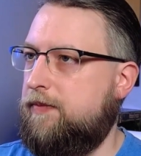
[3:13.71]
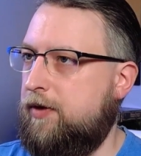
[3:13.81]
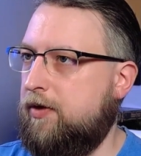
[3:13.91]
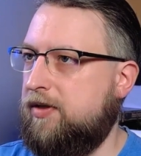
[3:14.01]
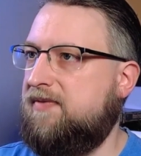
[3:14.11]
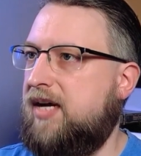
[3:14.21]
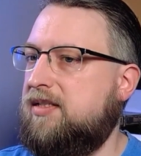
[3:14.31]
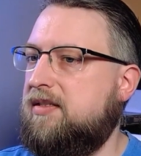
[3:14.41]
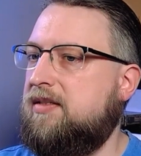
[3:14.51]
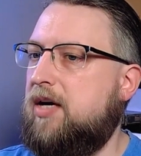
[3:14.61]
Your
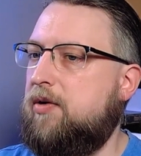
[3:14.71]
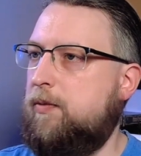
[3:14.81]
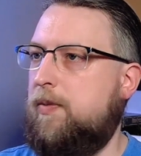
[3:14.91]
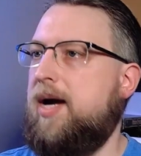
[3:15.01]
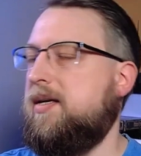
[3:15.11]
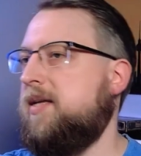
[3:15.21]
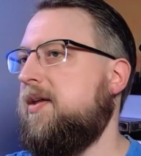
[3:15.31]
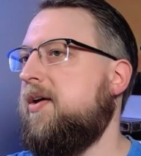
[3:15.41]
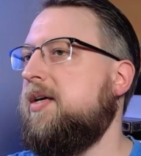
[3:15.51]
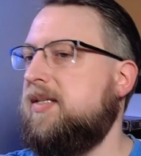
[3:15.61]
device is now aware
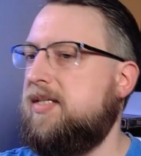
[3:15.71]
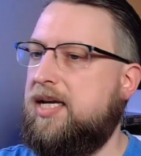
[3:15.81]
that there is a